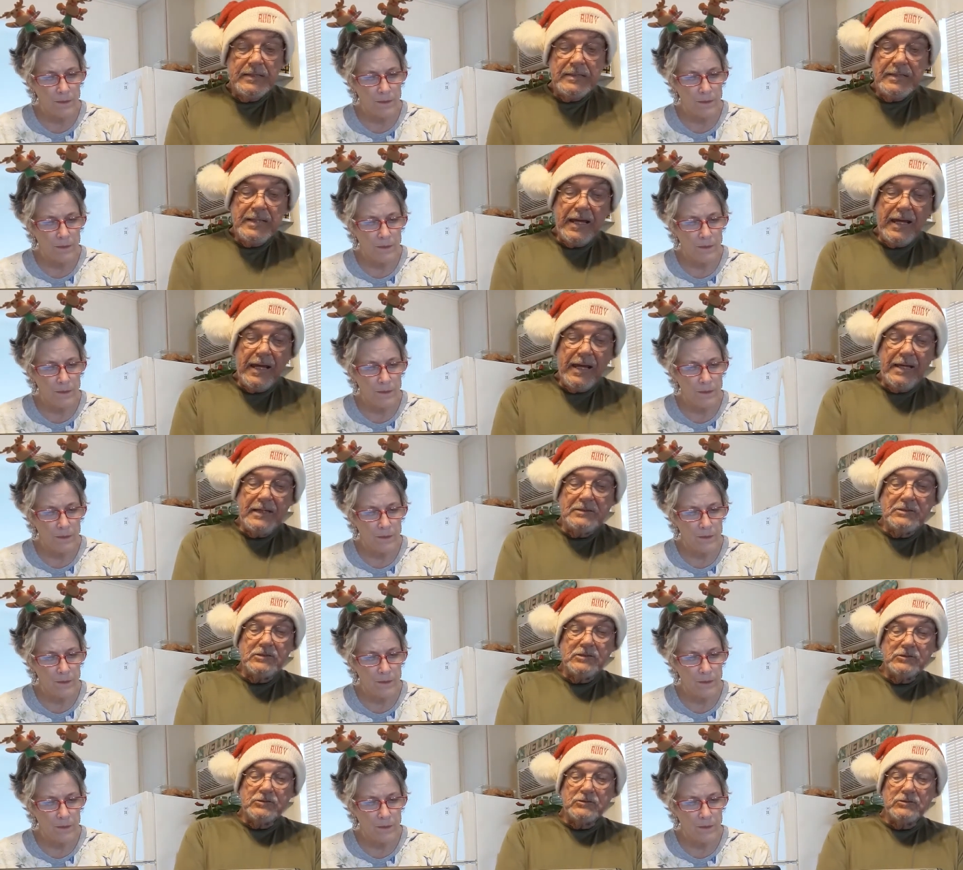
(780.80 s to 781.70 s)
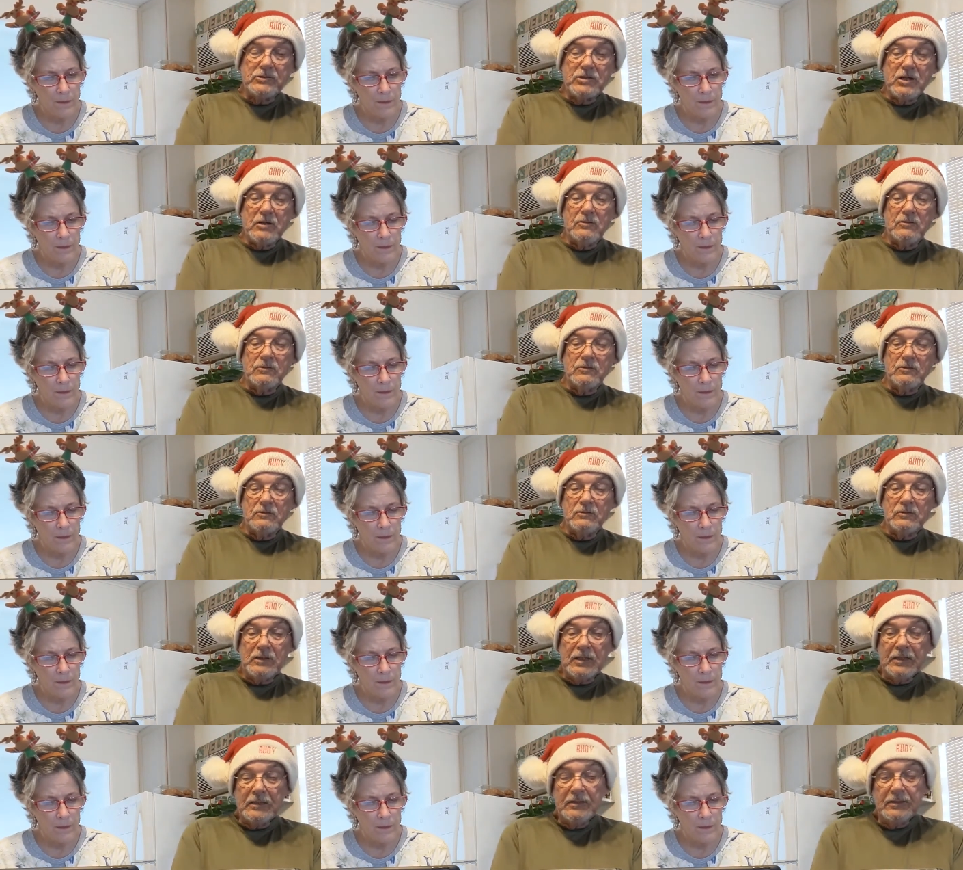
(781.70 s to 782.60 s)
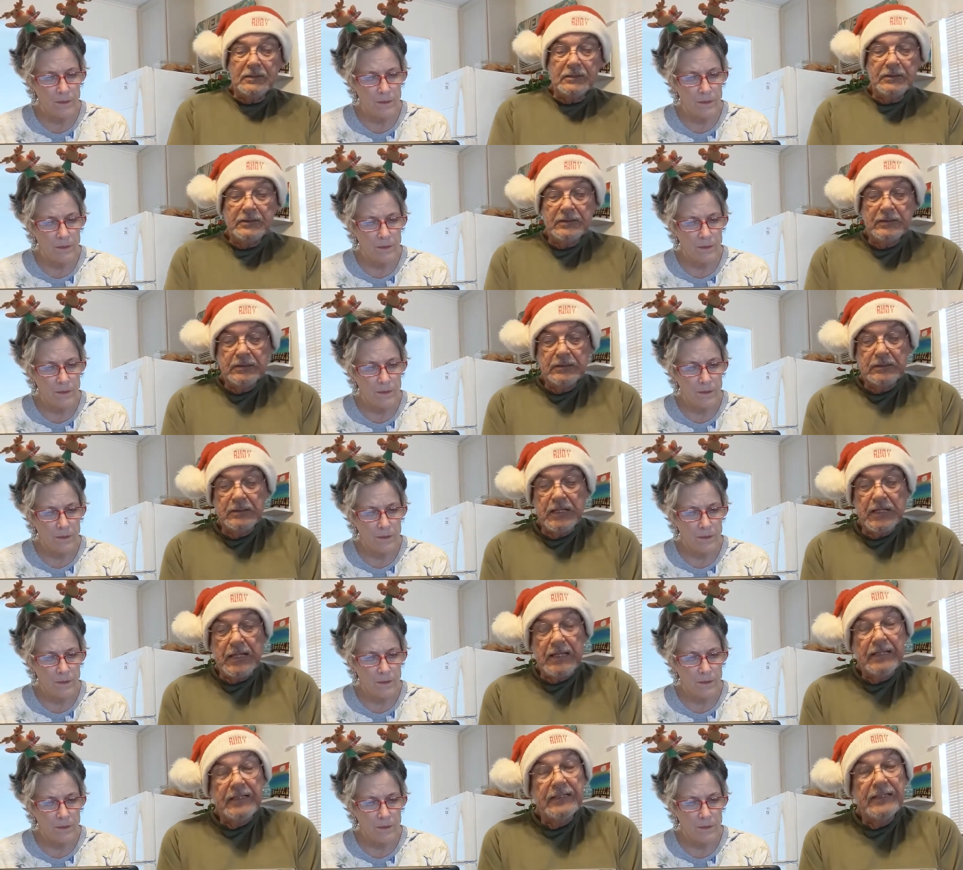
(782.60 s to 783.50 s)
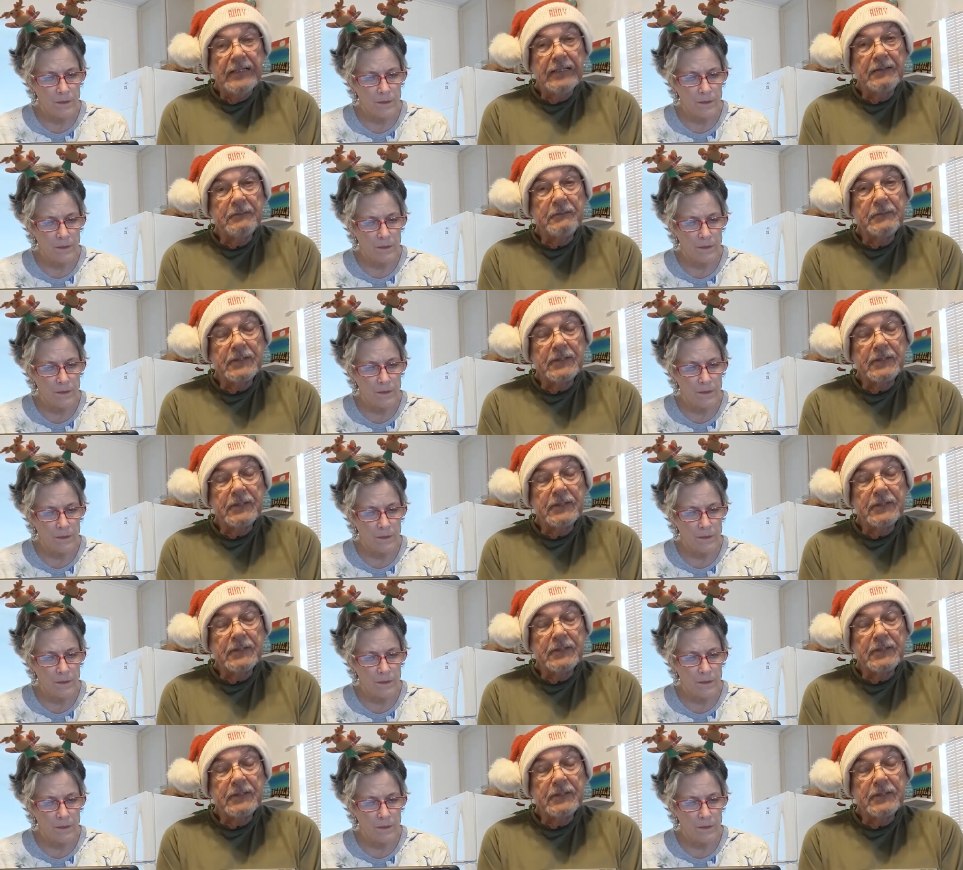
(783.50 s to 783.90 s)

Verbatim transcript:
Speaker 1: The angels told them